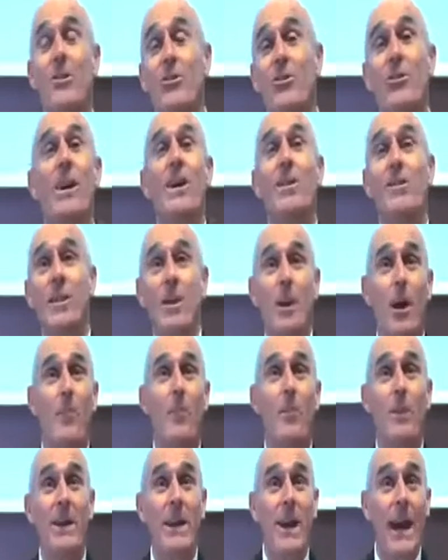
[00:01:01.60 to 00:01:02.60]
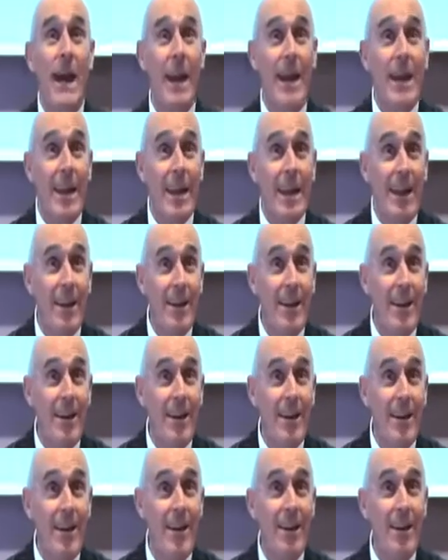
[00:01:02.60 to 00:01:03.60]
the shares in company A.
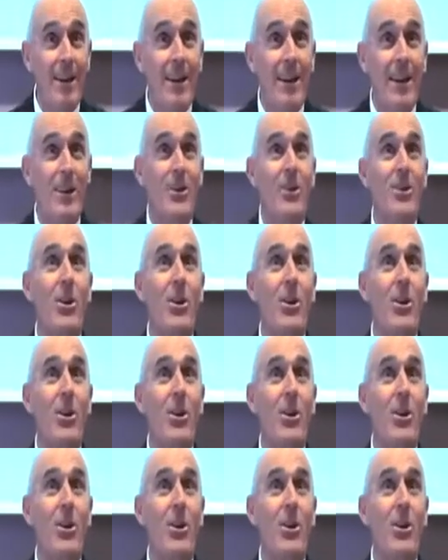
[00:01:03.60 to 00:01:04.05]
It's